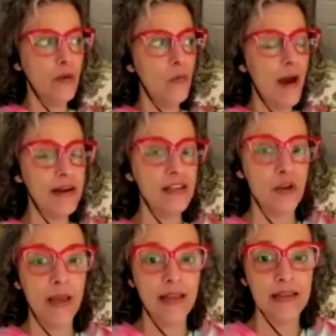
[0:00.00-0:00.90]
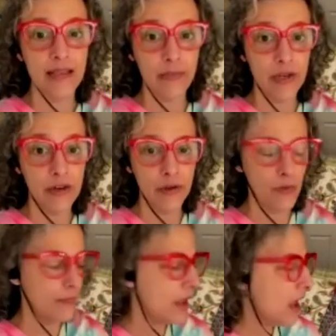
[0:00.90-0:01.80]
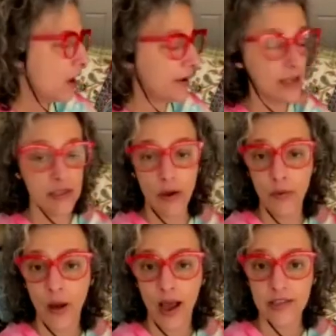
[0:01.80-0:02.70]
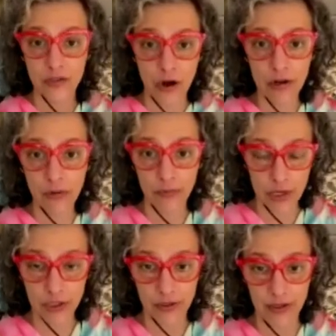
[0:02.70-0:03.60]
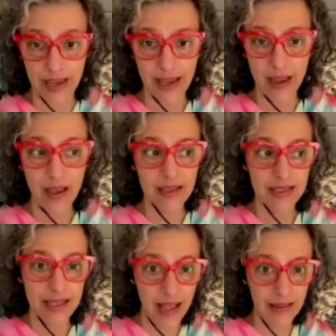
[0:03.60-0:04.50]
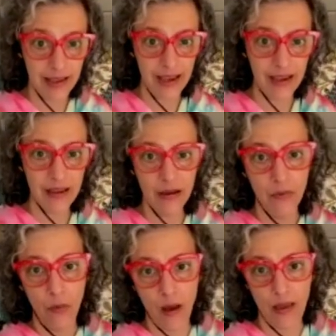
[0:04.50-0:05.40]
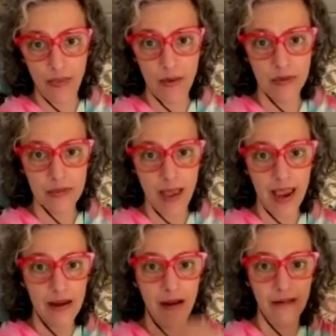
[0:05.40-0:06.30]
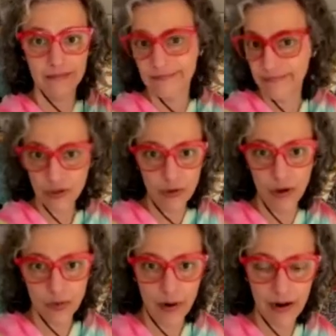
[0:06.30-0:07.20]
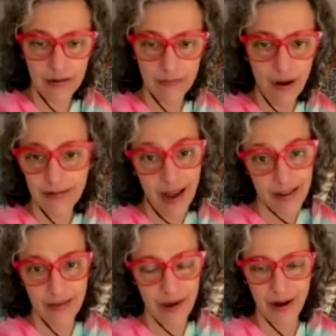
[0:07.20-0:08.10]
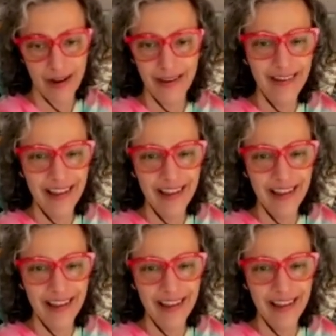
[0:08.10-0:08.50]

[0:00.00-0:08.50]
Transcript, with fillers: why did I start making the segmented hoop? Okay. So I started originally selling one that was made who knows where, not in America,